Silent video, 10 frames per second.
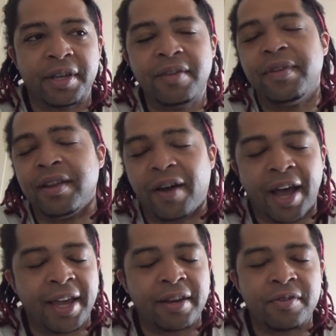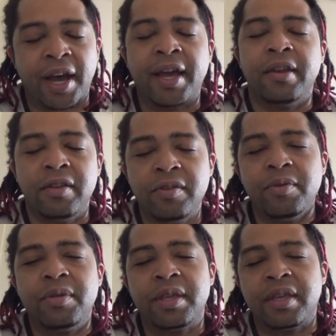even though I
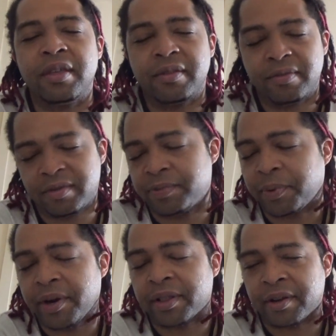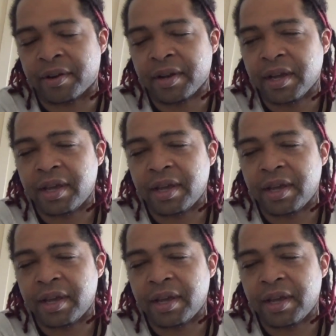knew the spoiler